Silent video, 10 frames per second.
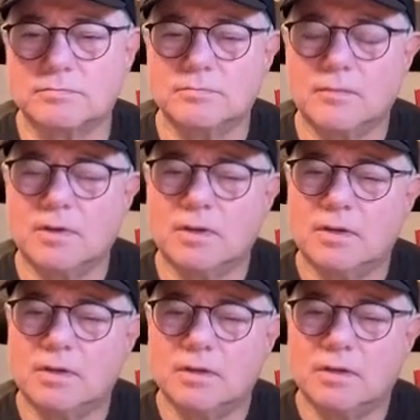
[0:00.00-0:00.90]

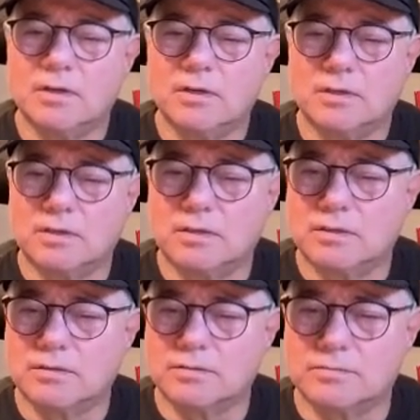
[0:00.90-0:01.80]

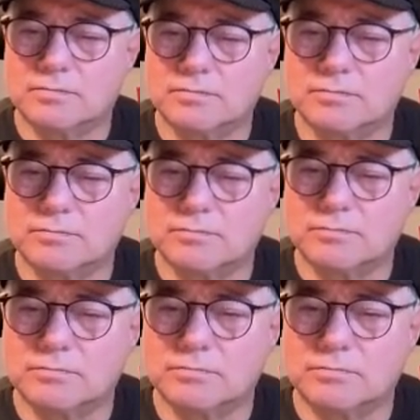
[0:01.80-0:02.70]

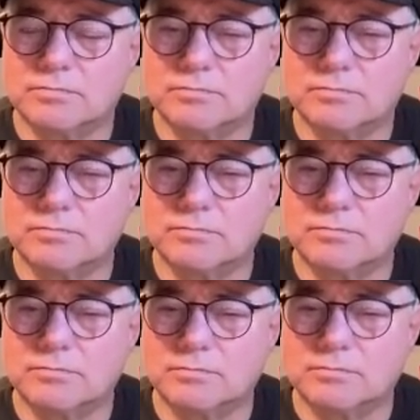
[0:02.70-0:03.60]

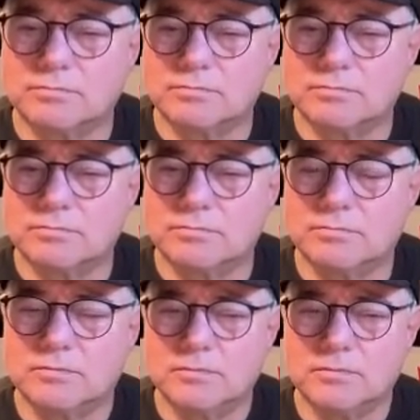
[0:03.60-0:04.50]

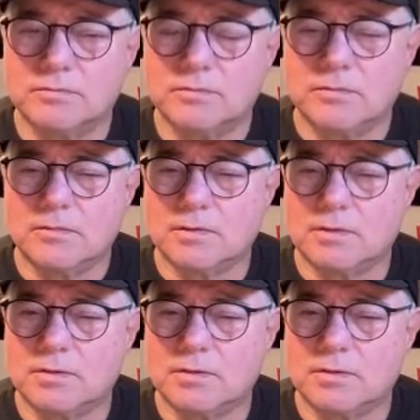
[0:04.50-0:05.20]
(not speaking)